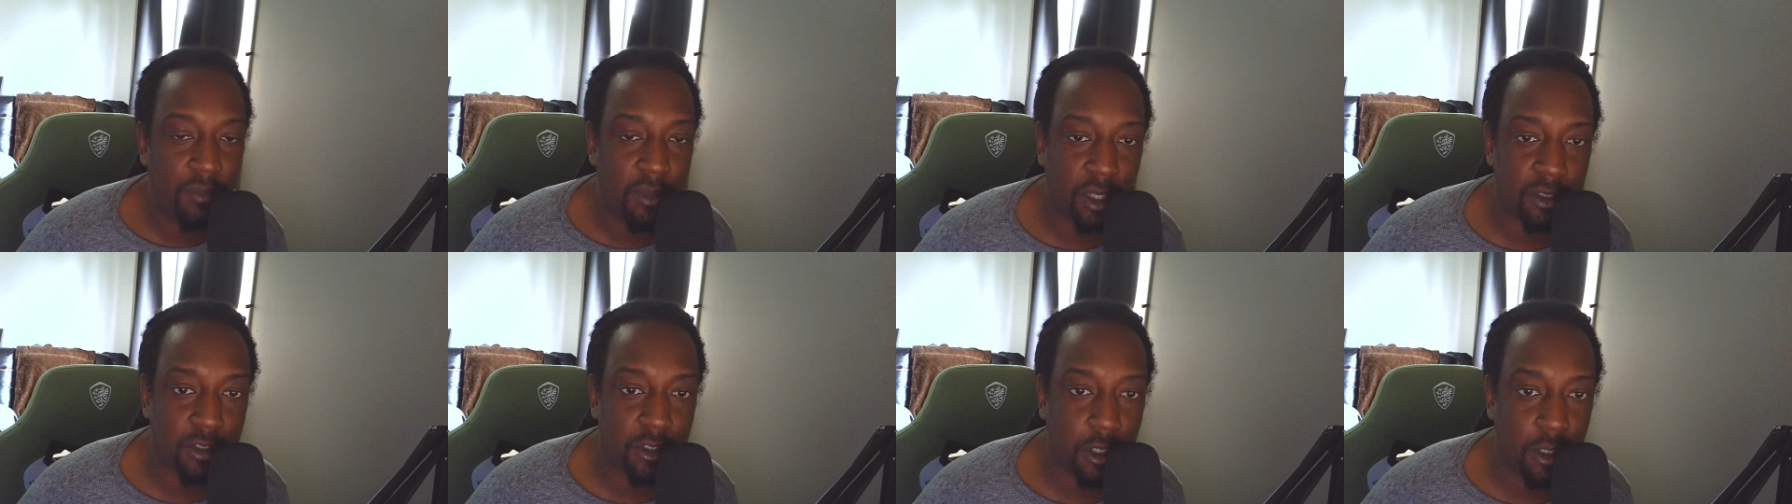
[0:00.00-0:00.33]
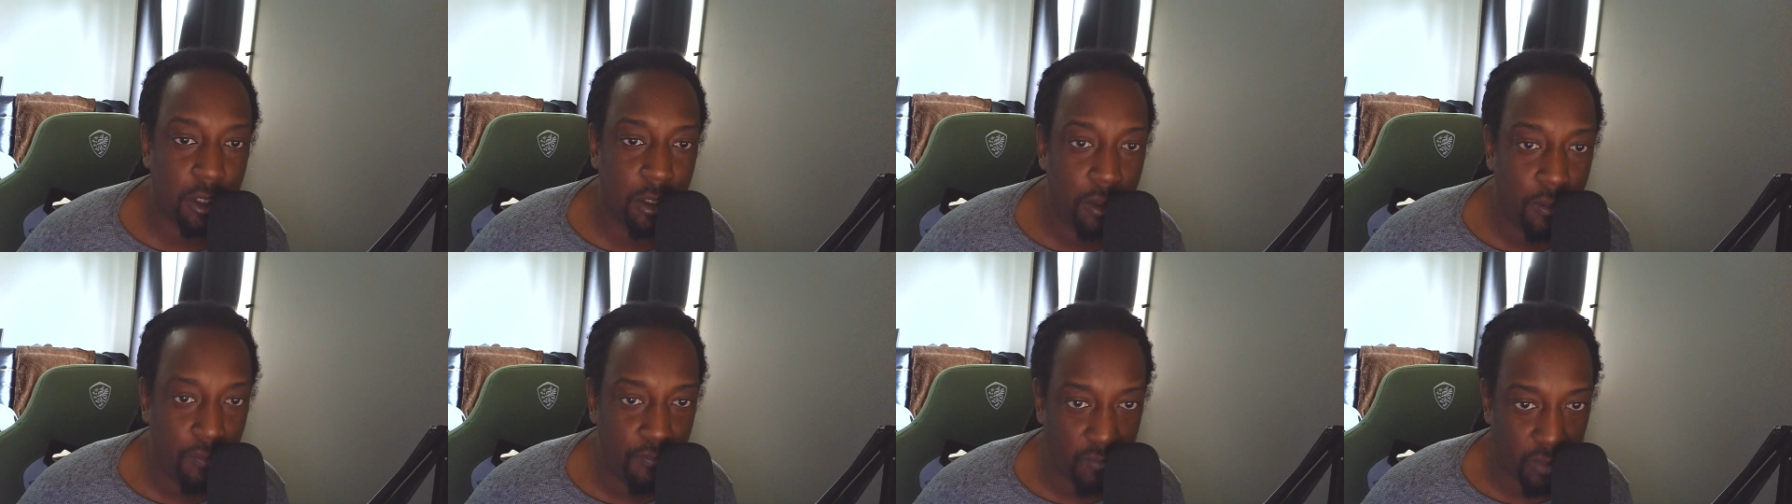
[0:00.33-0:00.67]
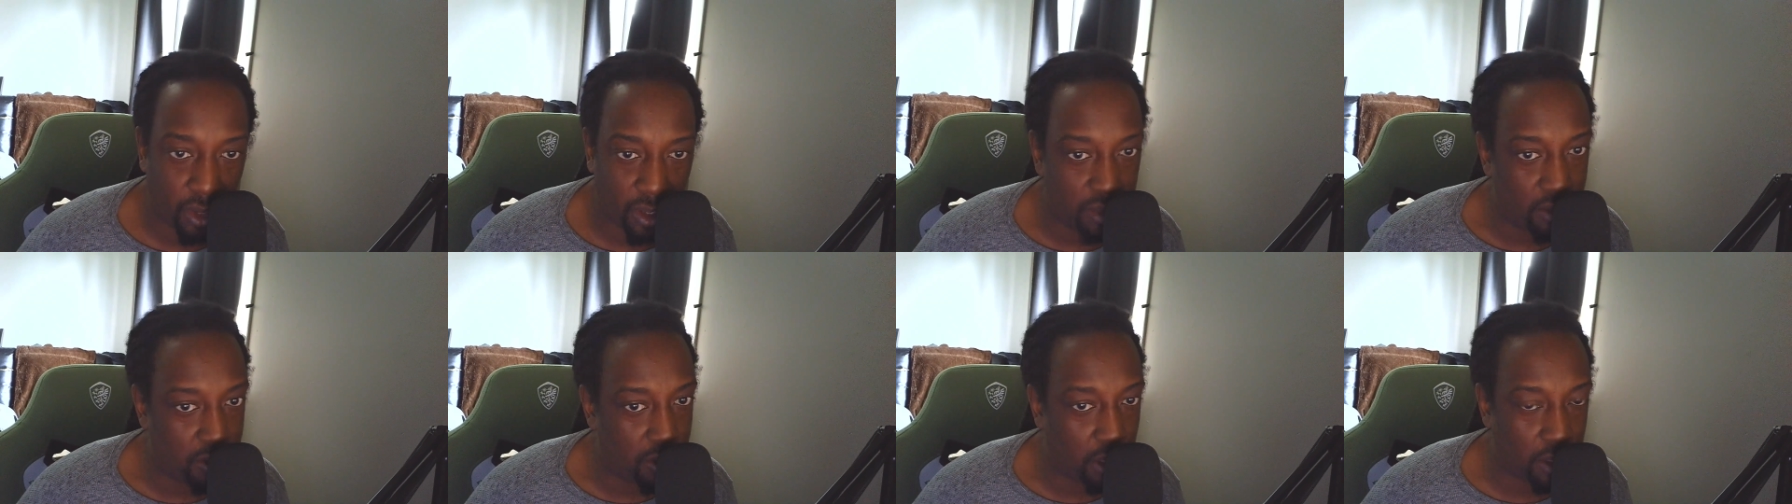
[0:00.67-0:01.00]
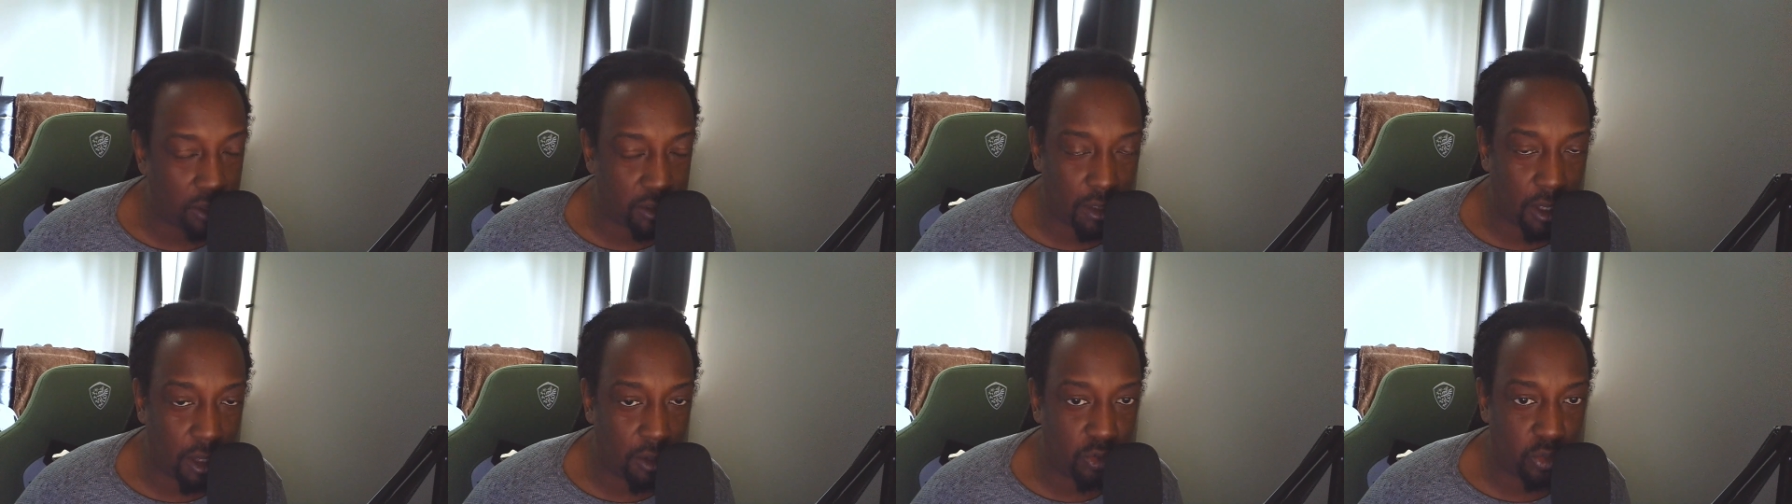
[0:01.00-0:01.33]
That's good.
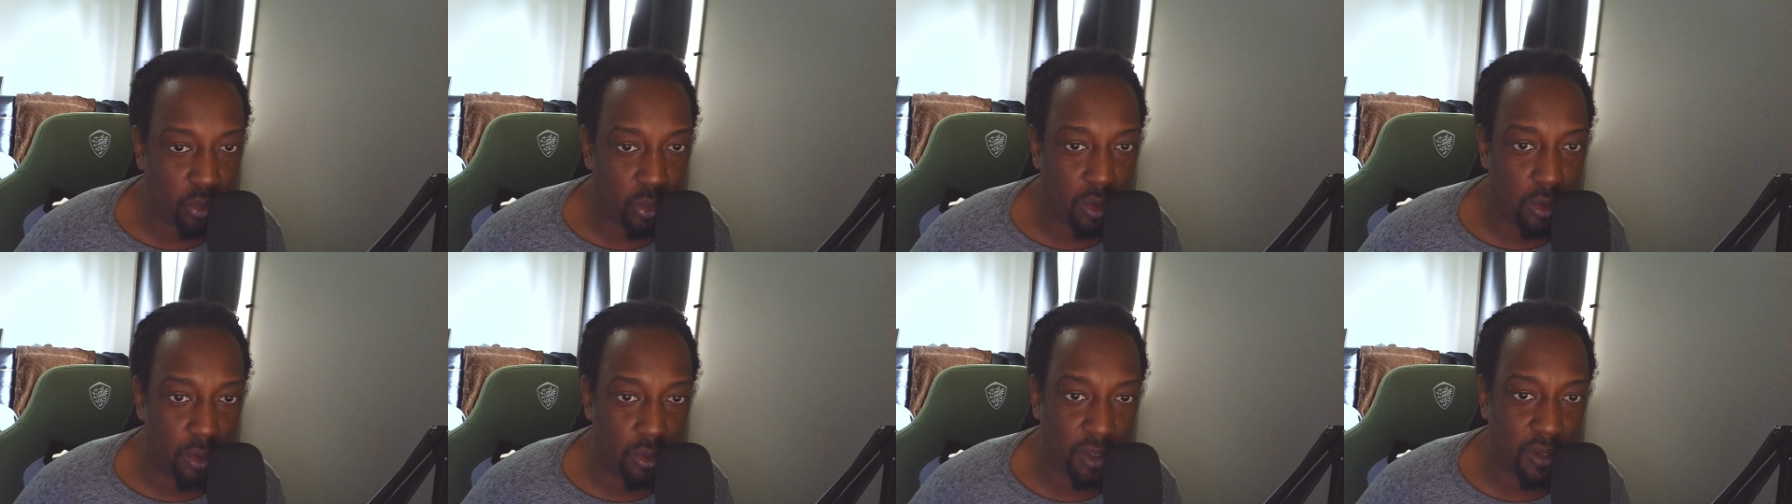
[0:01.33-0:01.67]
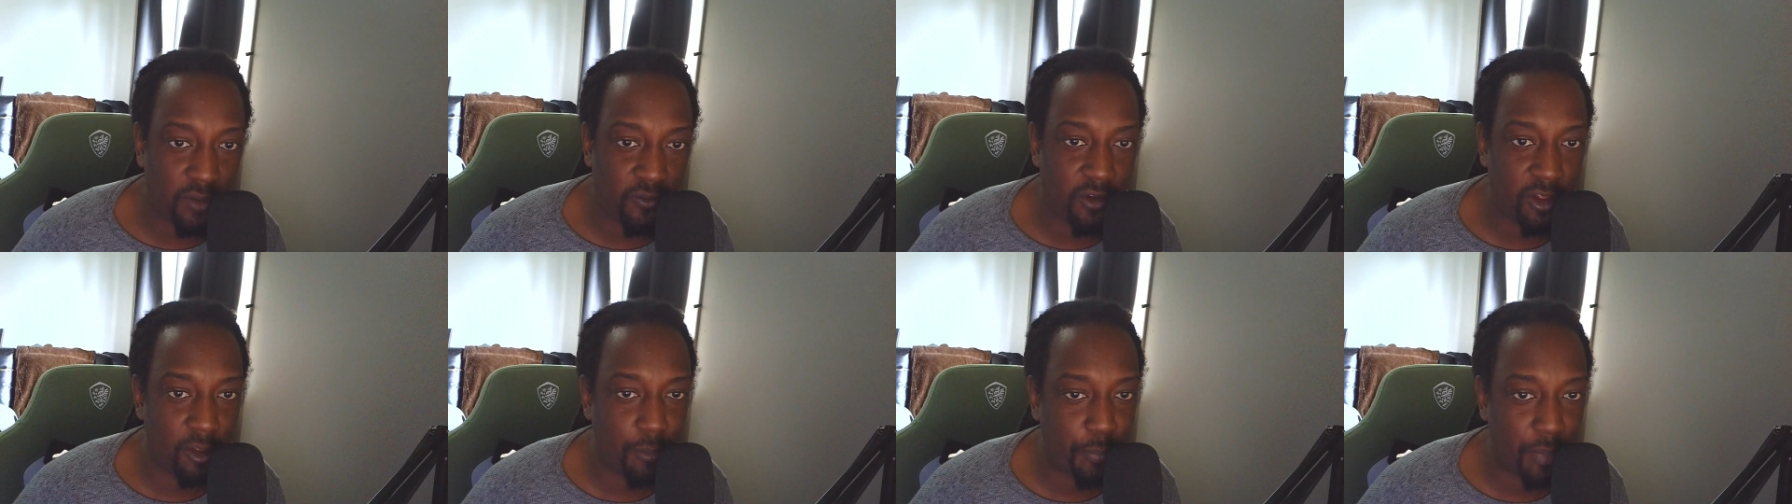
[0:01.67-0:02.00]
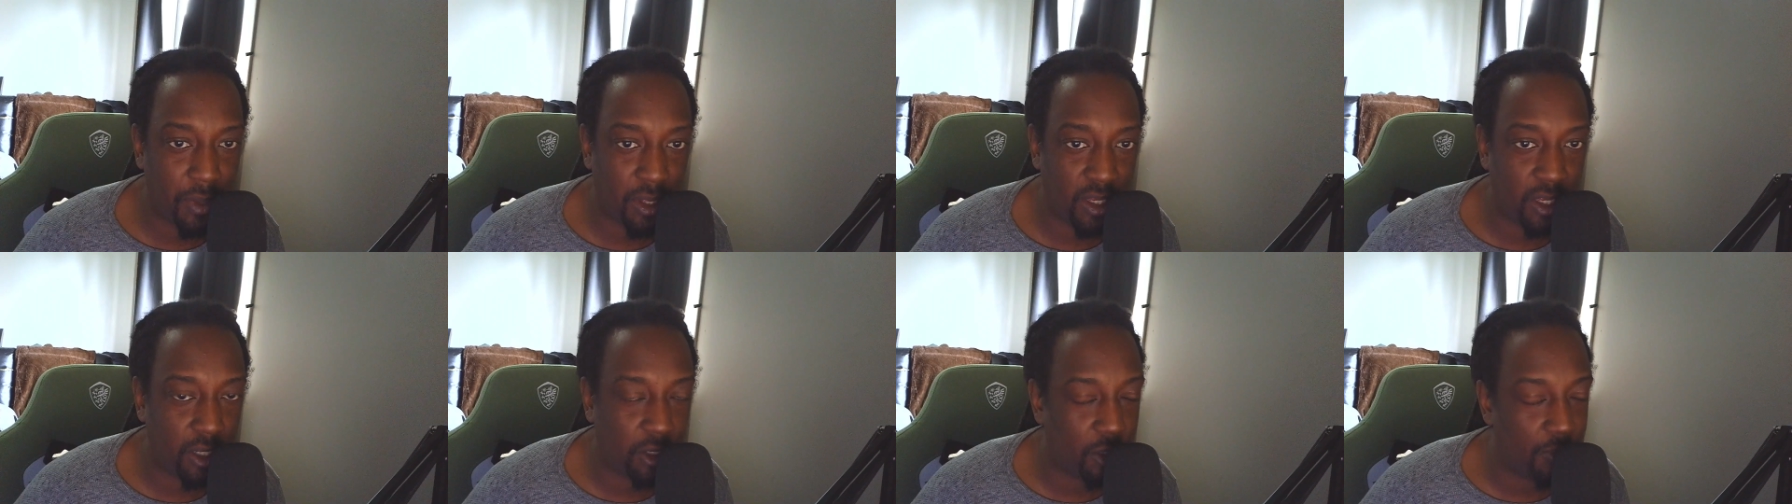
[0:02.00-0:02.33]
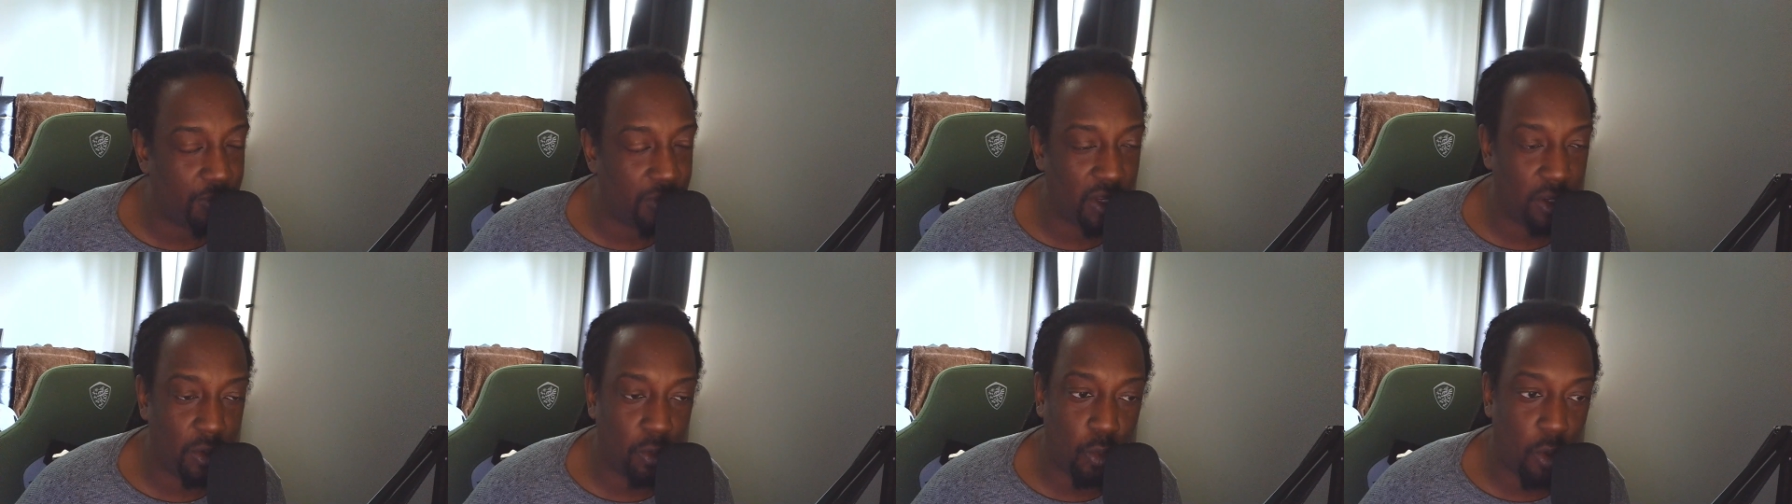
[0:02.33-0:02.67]
As long as we don't give up any, it could
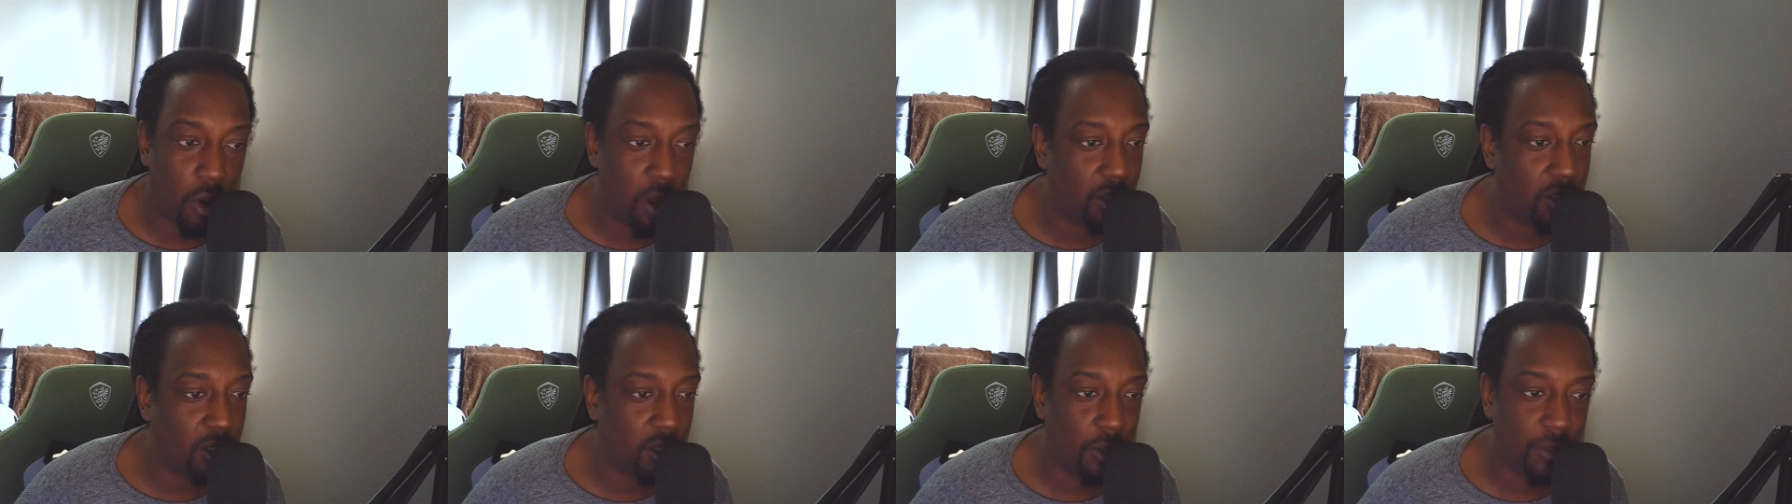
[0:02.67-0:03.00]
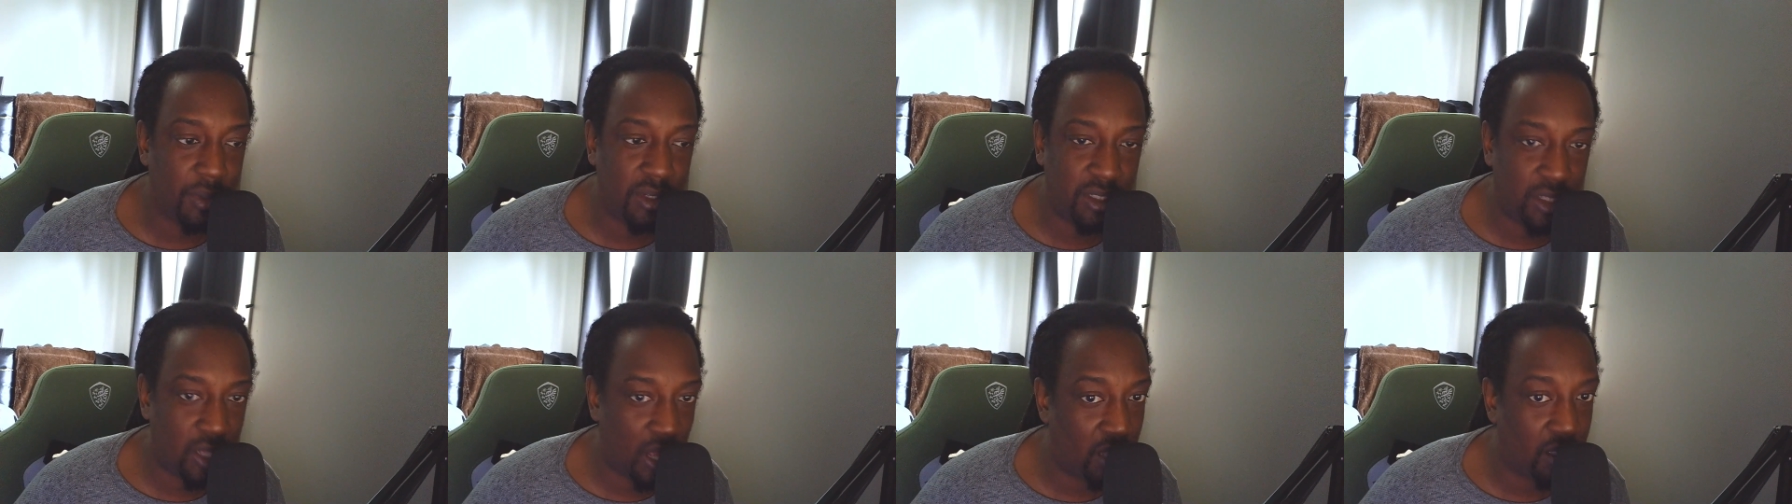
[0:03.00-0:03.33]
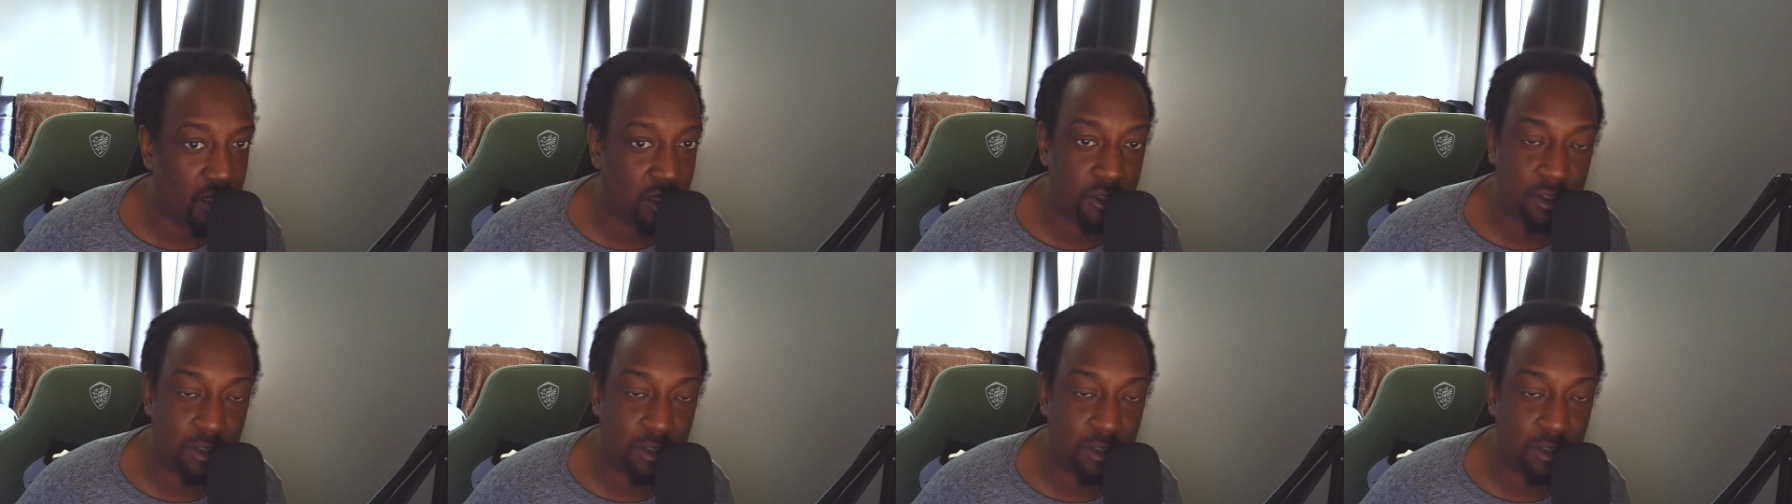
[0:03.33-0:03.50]
be one, it could be 10.